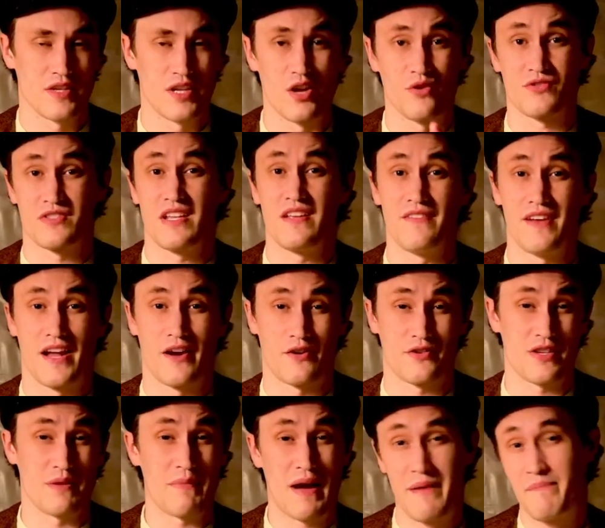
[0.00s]
Steven
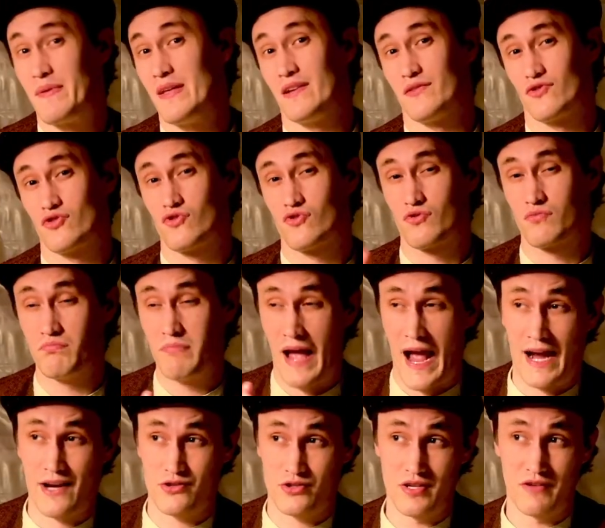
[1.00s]
Erikson might be
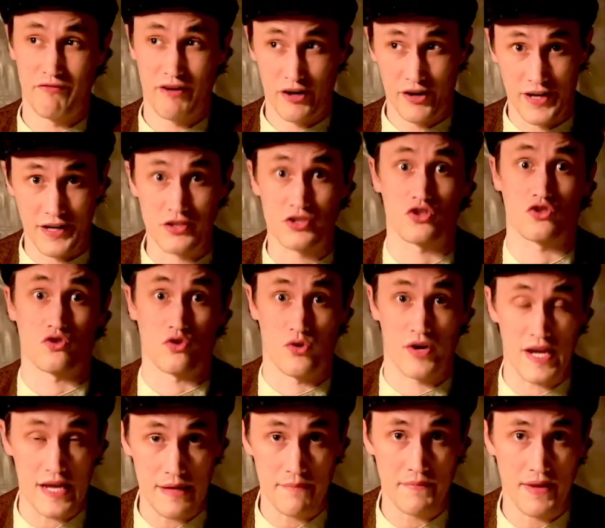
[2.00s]
actually a very
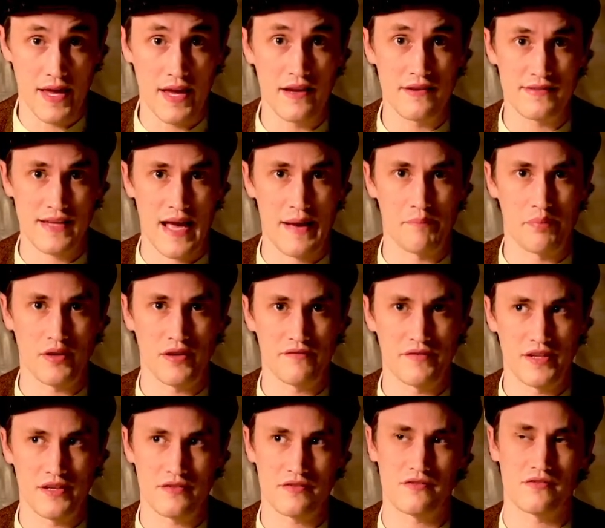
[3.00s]
extreme example of
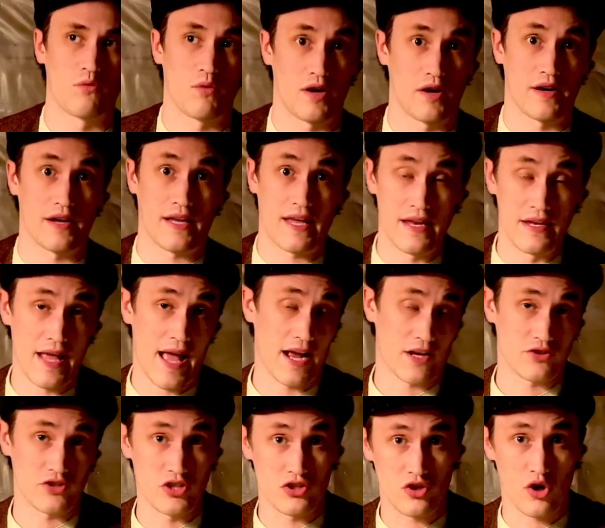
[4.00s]
this, where it can
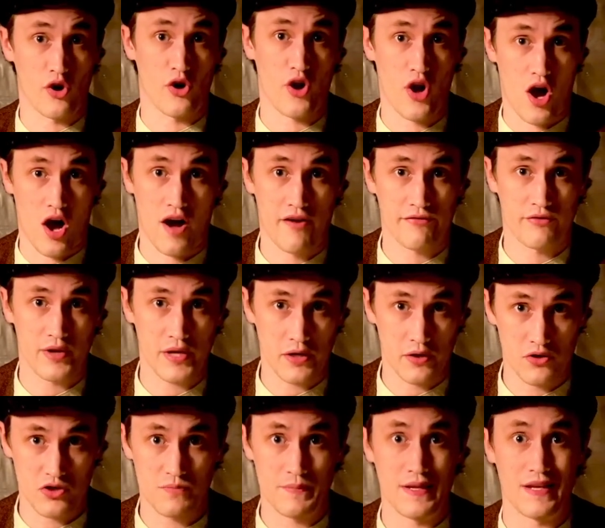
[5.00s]
actually turn off
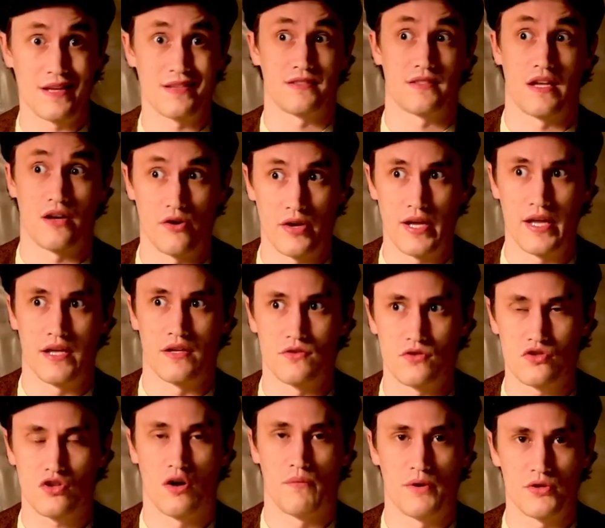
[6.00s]
readers because there is
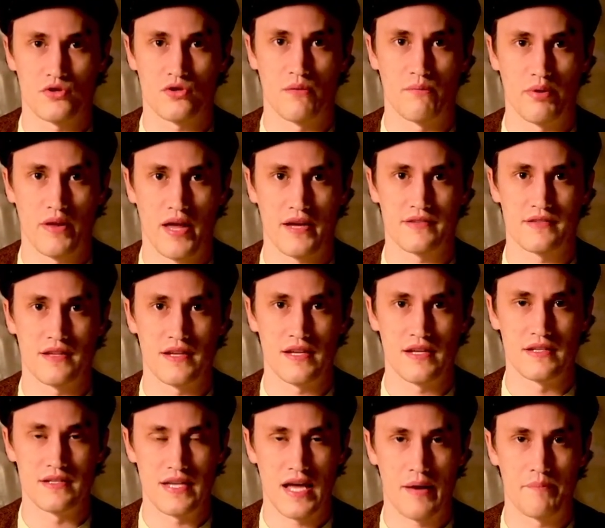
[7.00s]
so much complexity
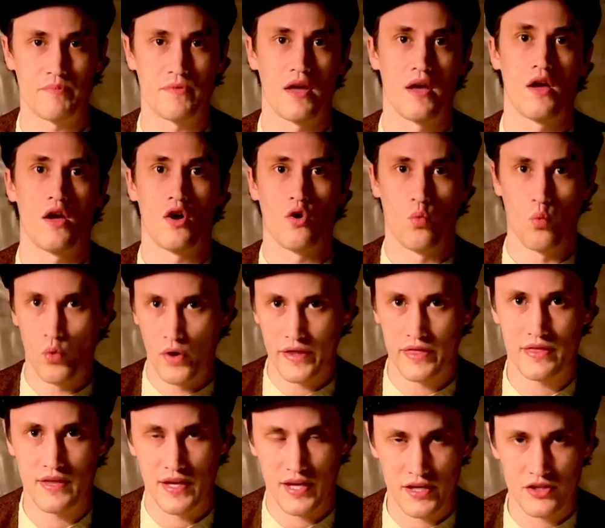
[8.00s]
and depth
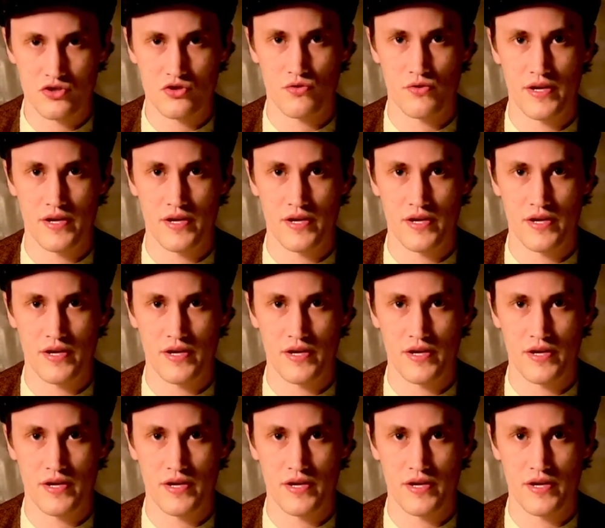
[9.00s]
with the history